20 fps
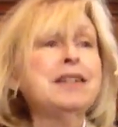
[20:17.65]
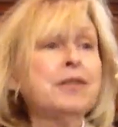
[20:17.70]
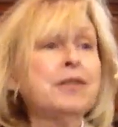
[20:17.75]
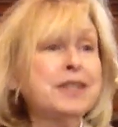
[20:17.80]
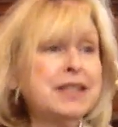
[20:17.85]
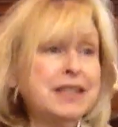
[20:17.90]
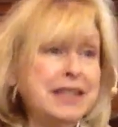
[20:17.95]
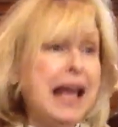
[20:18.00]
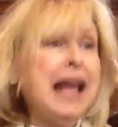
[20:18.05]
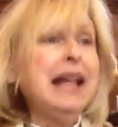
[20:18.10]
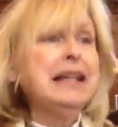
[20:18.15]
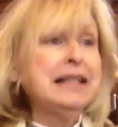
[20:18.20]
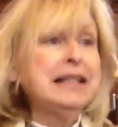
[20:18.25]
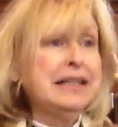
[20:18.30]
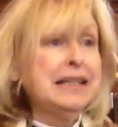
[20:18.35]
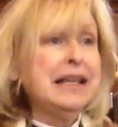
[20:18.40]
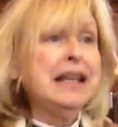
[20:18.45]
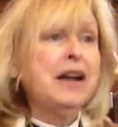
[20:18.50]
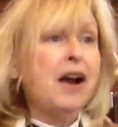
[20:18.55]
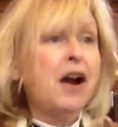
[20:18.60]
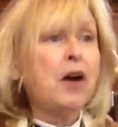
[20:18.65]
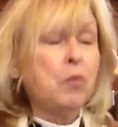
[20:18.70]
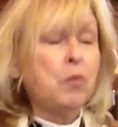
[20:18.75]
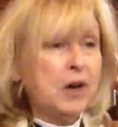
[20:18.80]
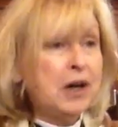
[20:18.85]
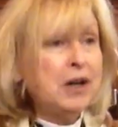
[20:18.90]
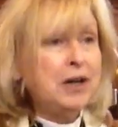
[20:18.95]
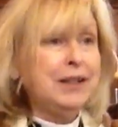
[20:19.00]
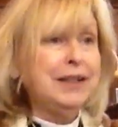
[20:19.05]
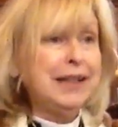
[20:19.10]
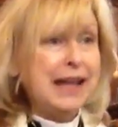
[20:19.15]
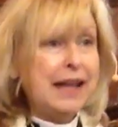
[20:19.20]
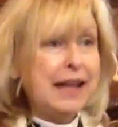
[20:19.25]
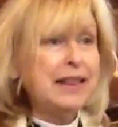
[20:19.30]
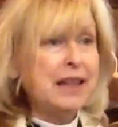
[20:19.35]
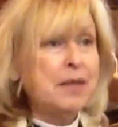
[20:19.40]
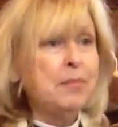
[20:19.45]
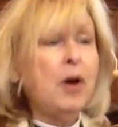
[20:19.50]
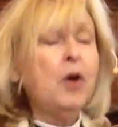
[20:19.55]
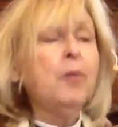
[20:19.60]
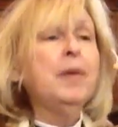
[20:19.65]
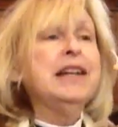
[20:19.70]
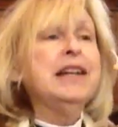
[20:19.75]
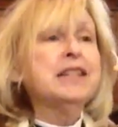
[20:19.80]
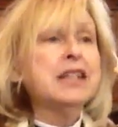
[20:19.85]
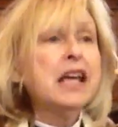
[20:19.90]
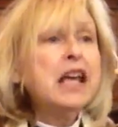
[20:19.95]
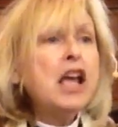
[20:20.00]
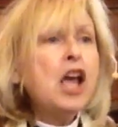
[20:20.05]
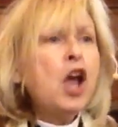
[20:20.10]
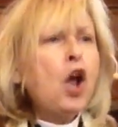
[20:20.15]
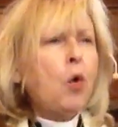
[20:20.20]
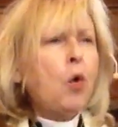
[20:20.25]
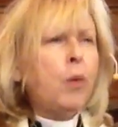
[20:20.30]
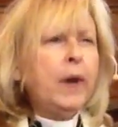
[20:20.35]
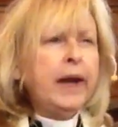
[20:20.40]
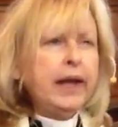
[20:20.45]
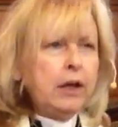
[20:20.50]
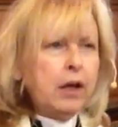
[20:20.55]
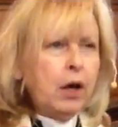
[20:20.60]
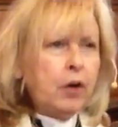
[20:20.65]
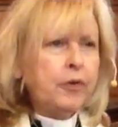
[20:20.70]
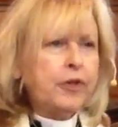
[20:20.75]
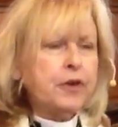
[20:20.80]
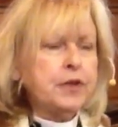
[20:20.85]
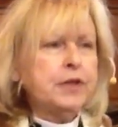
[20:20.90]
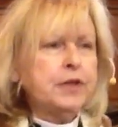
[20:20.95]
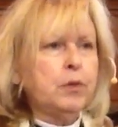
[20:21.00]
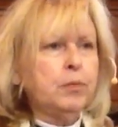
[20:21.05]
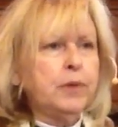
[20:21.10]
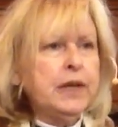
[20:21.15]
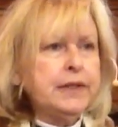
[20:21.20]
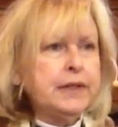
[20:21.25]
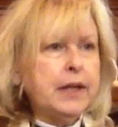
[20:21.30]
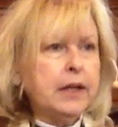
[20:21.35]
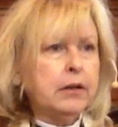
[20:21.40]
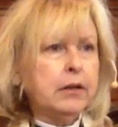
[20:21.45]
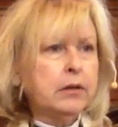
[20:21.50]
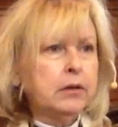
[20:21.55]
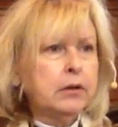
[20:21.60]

no sense in our world at the moment, we know there's a reason.